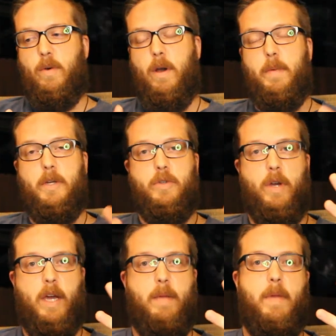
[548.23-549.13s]
So I'm
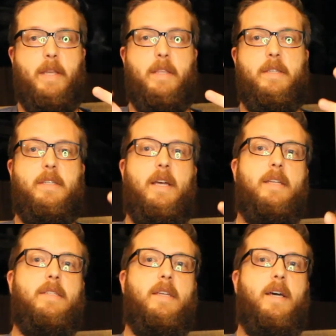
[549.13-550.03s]
going to try and make
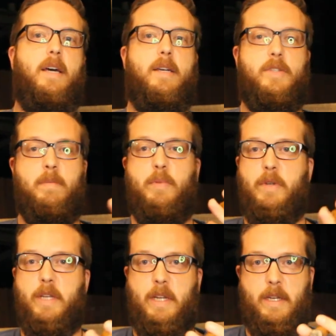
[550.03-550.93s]
this as
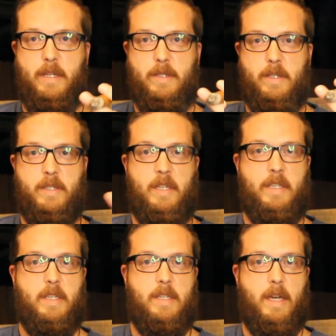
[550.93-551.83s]
simple and as
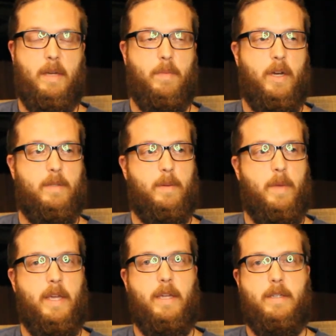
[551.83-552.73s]
succinct as I can
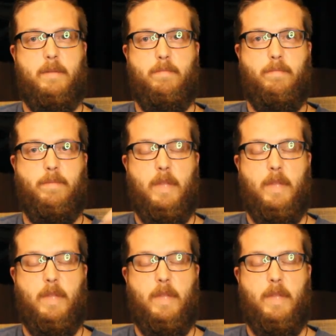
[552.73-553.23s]
possibly make it.